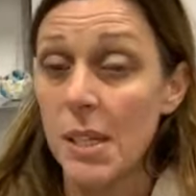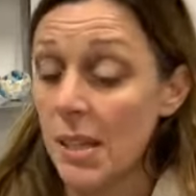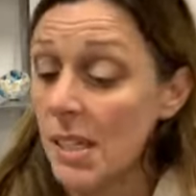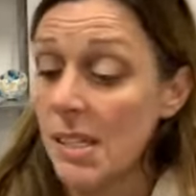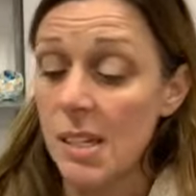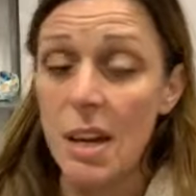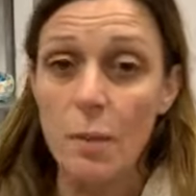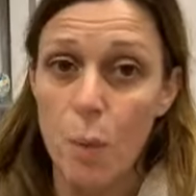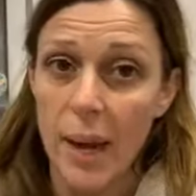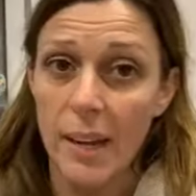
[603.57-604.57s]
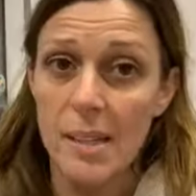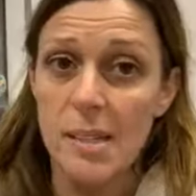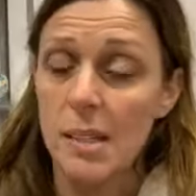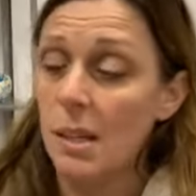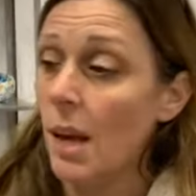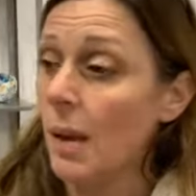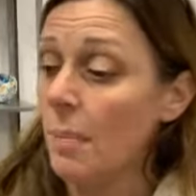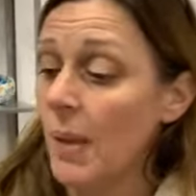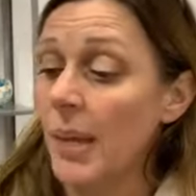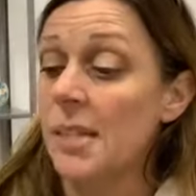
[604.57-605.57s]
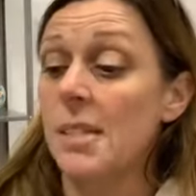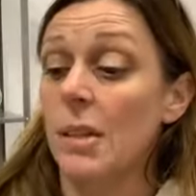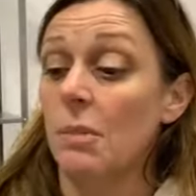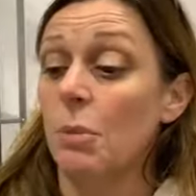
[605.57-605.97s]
This style of wax, and